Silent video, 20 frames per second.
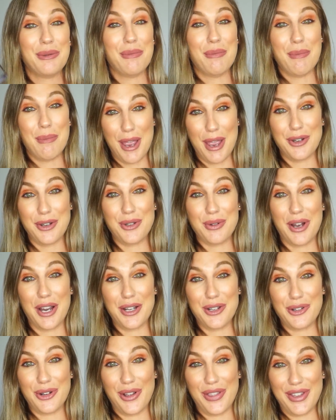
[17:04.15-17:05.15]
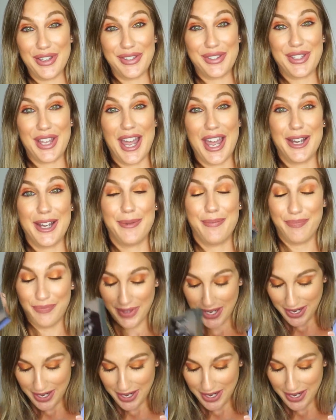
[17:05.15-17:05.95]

man, do I enjoy this guy.